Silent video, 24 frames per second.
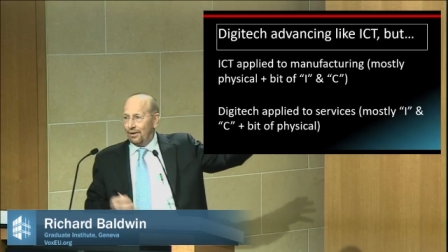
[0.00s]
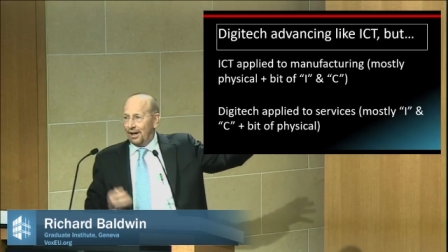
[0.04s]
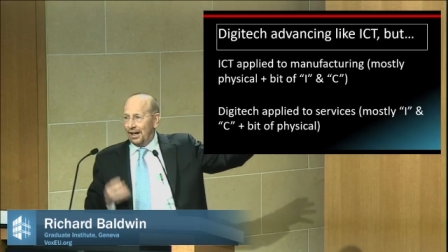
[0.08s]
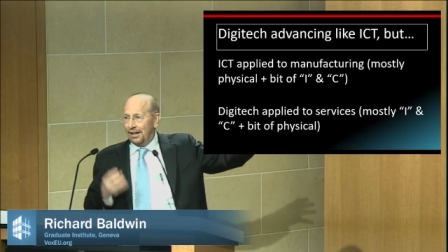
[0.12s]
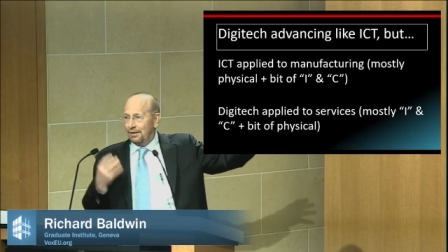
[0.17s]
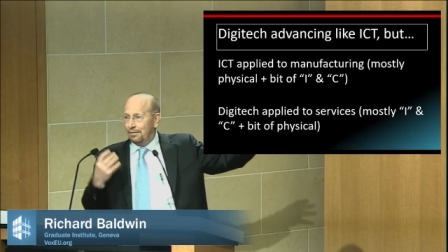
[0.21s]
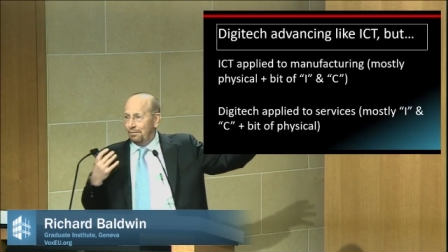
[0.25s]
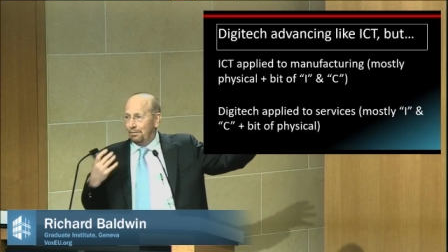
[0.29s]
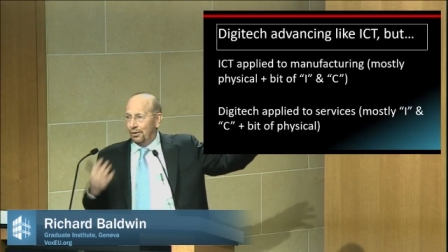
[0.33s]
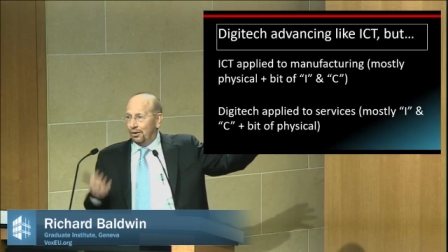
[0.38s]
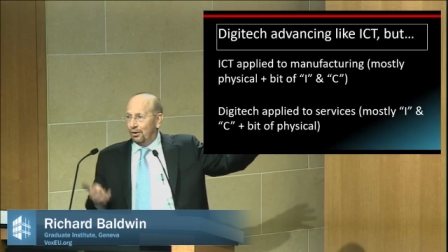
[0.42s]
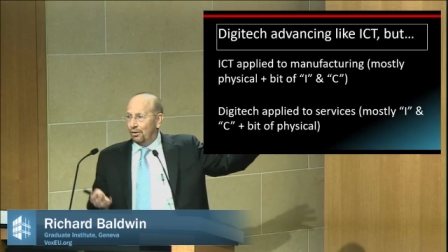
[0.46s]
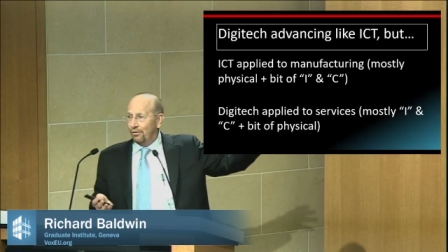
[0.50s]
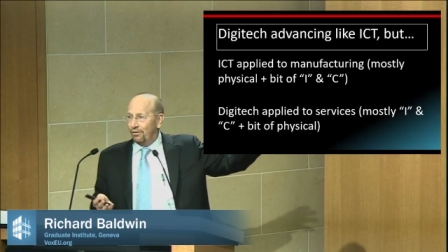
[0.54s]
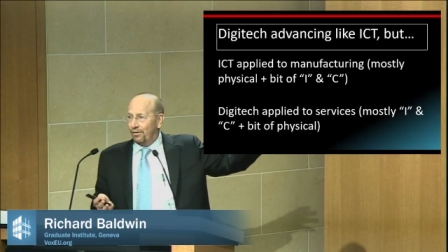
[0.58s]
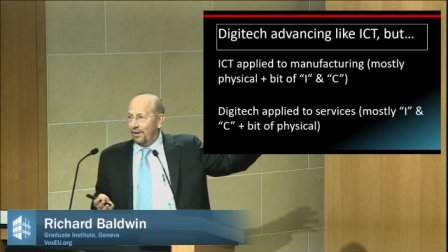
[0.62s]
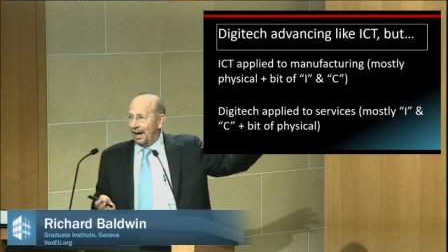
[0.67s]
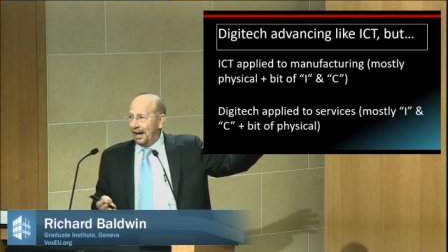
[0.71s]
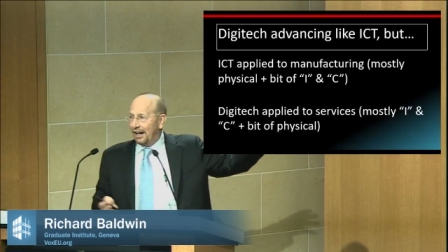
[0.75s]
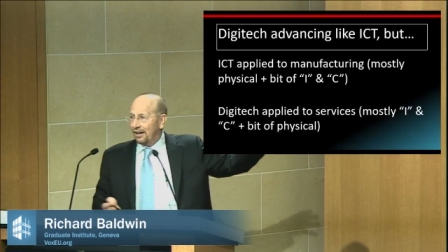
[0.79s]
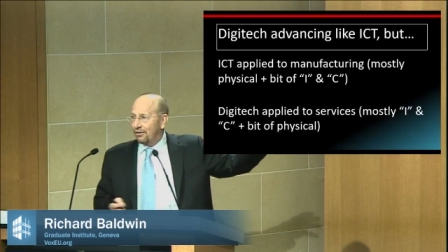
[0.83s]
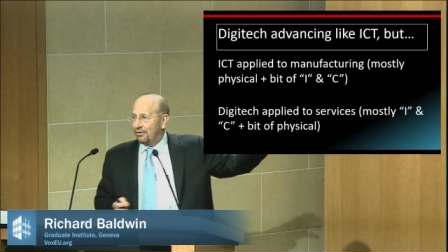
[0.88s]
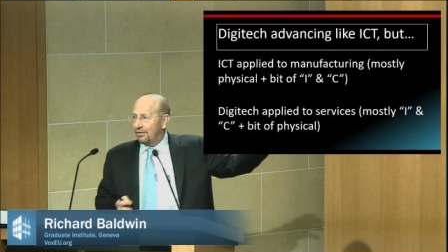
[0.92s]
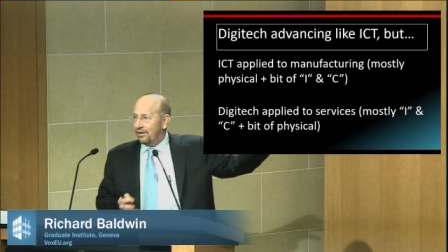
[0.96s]
You had to build
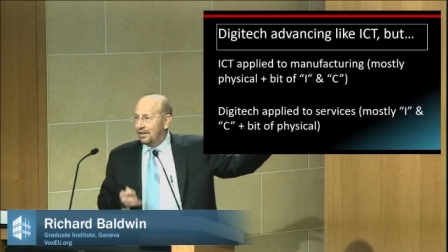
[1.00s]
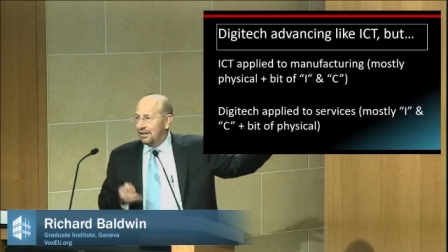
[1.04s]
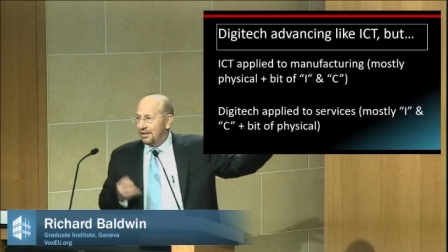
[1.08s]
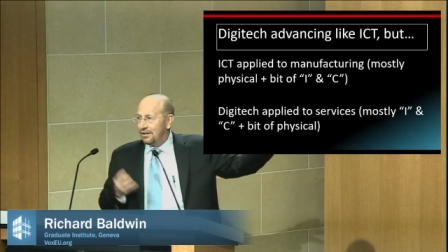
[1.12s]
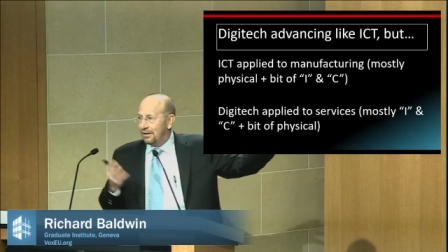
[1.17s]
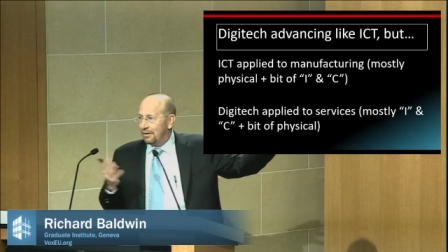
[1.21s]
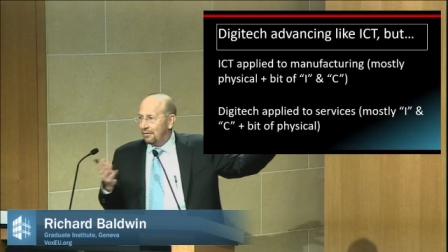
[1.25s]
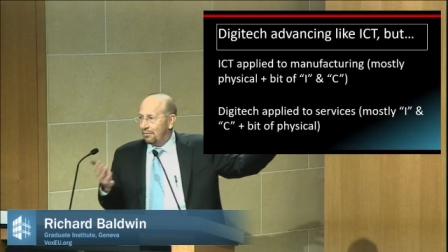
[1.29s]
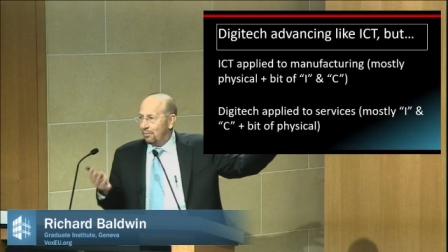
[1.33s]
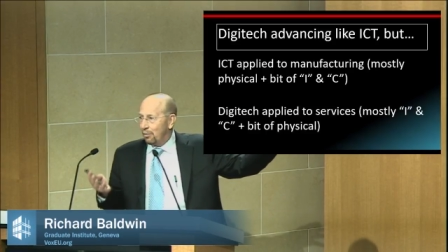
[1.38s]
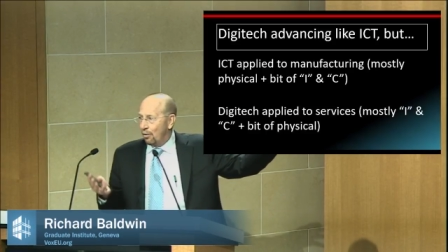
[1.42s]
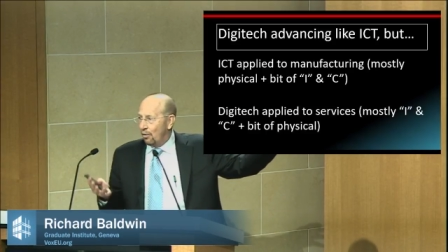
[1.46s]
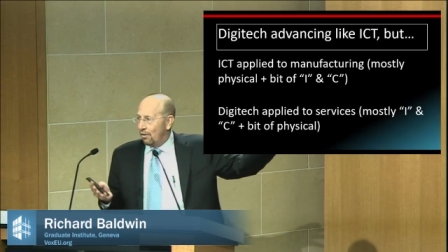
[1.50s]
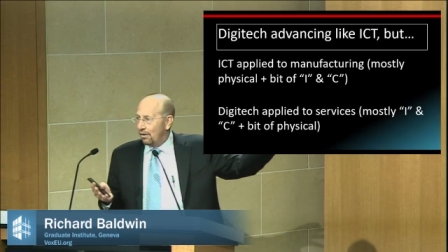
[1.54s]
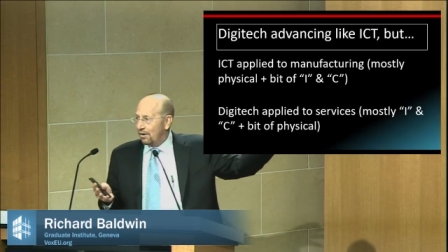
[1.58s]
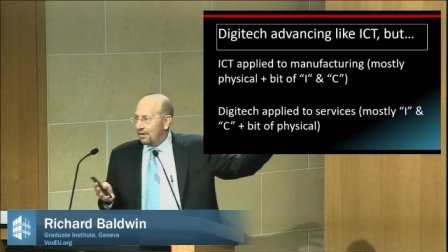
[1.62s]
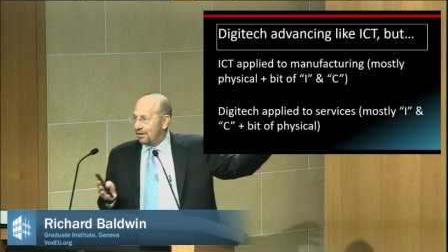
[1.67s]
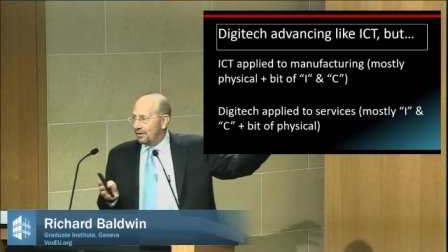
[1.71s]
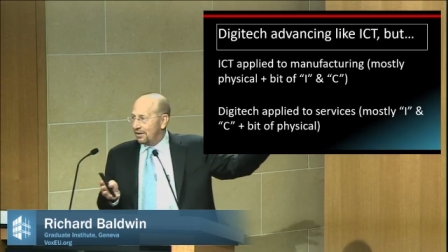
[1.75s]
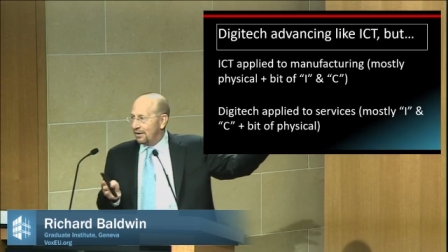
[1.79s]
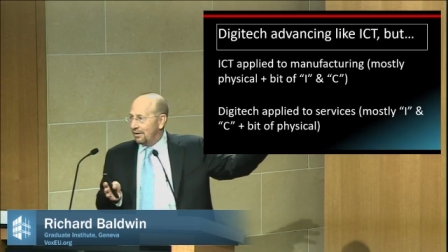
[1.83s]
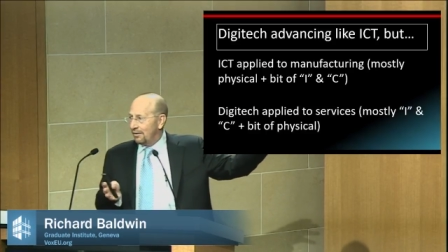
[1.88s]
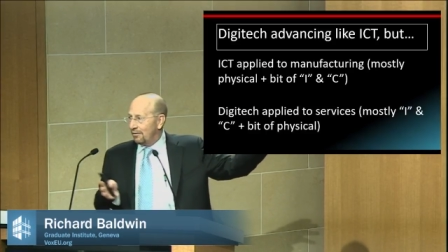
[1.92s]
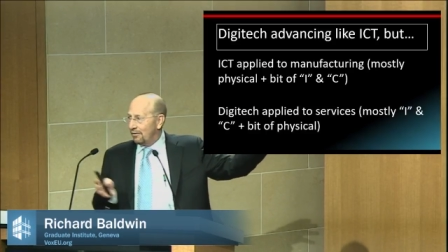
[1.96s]
factories and
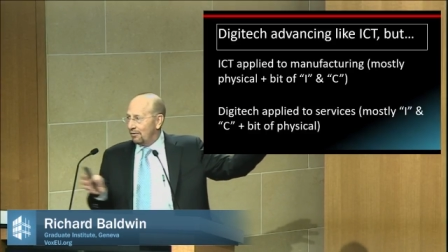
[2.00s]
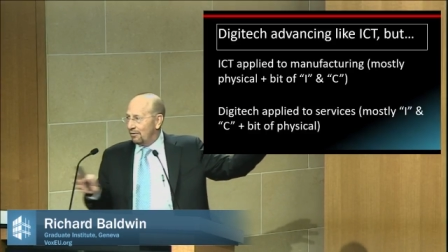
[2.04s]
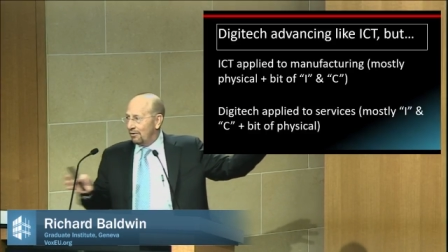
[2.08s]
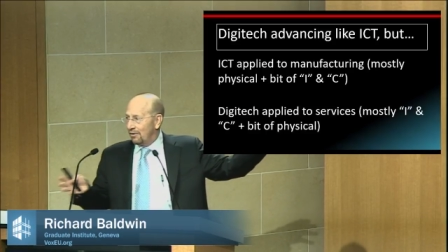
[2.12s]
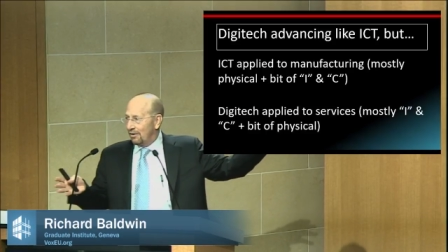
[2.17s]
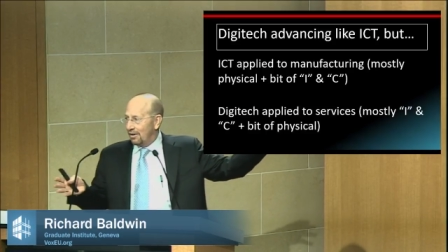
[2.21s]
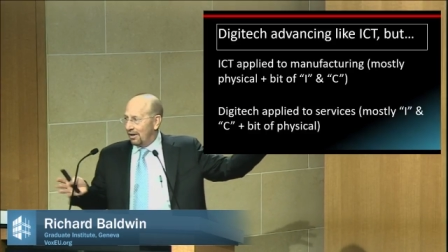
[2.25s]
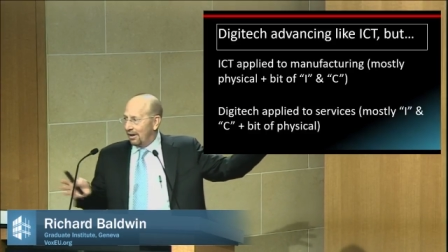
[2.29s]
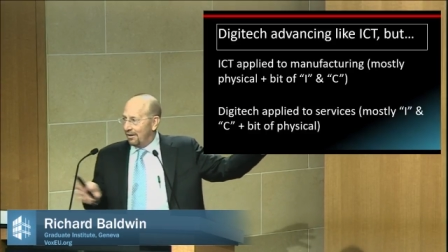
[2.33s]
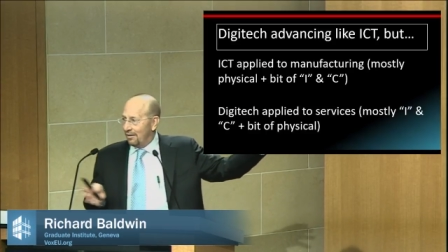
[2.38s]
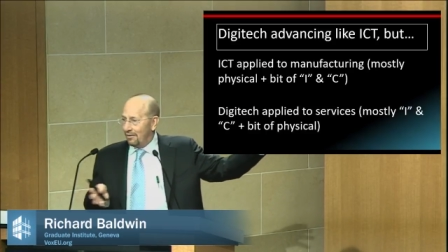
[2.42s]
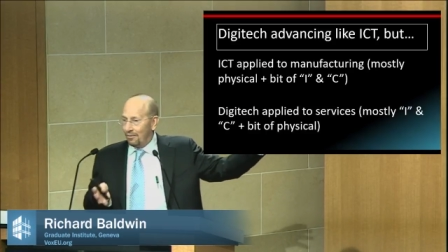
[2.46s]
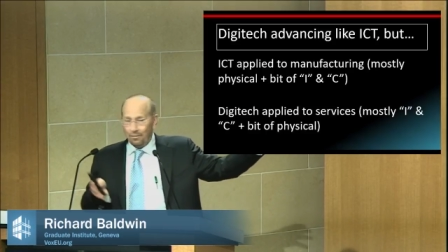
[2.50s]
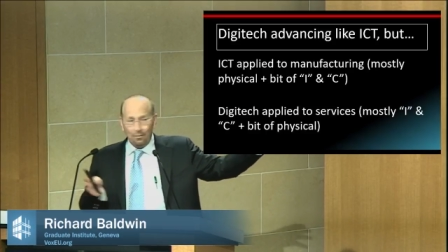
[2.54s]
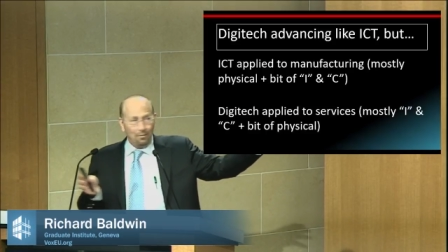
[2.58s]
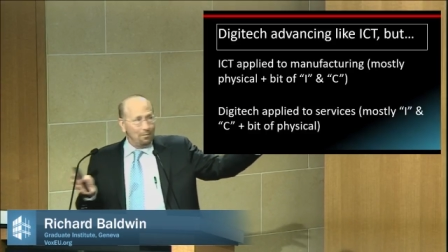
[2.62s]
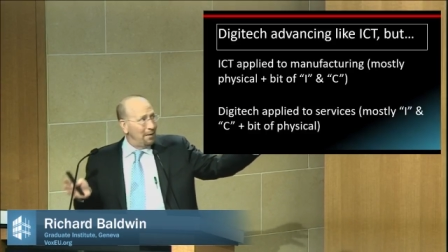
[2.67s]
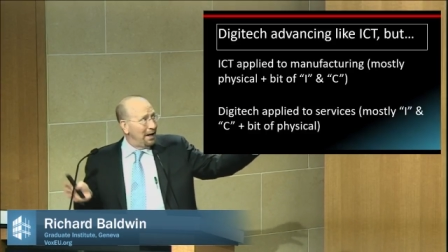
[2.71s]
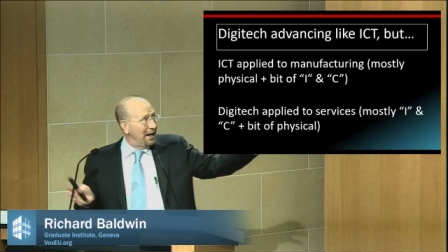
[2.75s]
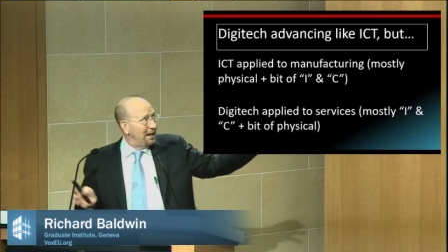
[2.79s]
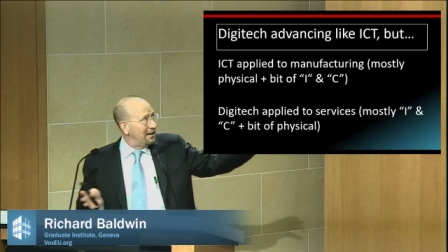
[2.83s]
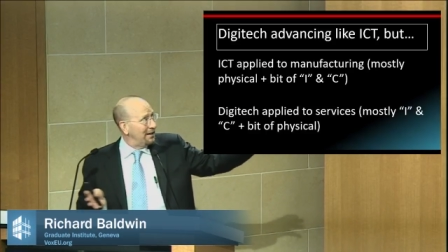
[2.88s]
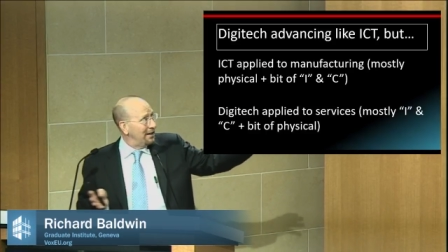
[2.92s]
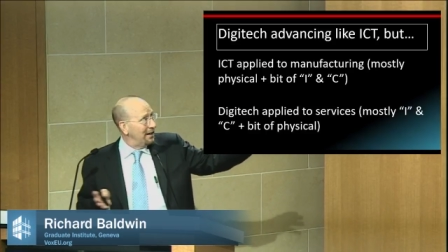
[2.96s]
ports and
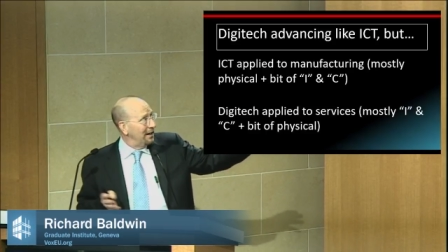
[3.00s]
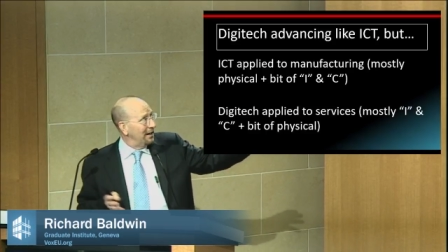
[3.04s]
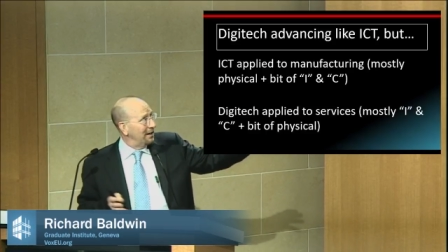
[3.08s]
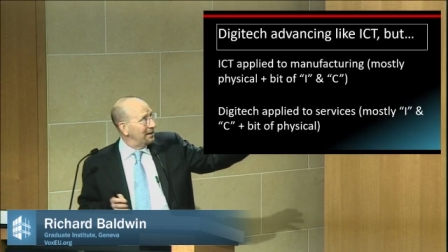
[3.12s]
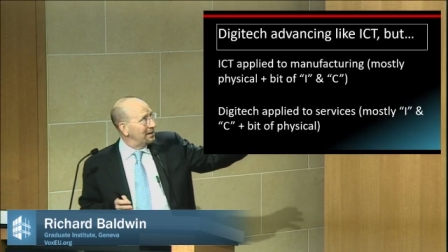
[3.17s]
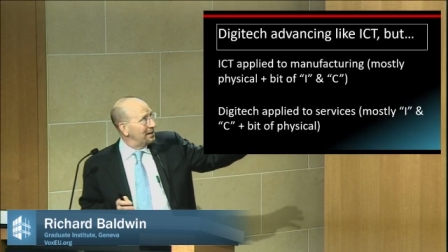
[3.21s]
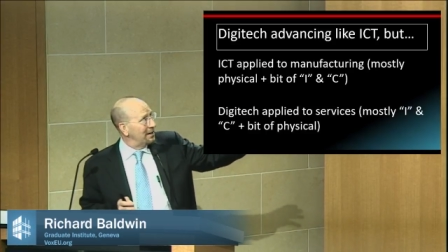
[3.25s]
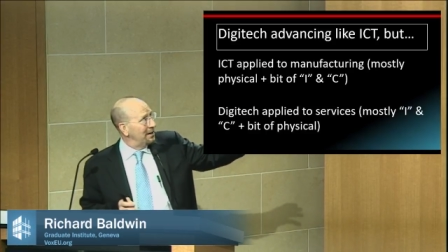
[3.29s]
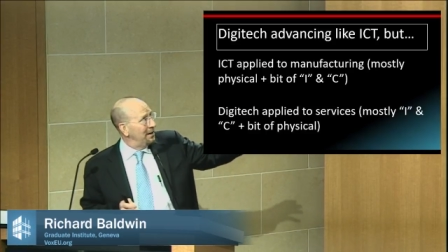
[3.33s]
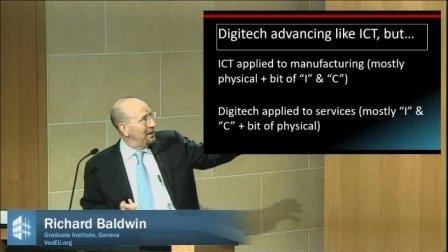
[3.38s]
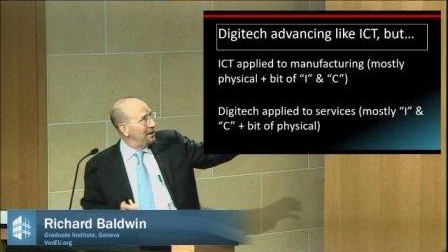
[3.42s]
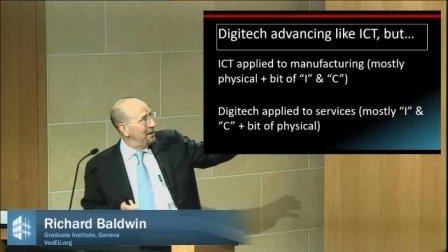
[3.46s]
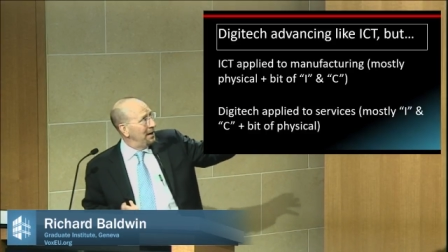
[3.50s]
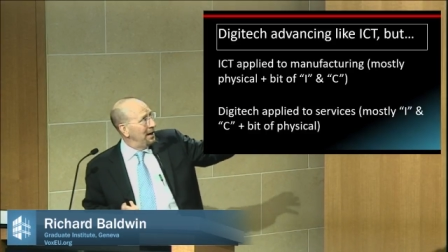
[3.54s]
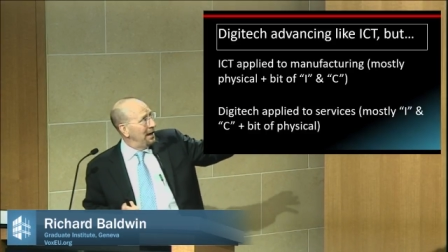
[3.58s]
make things,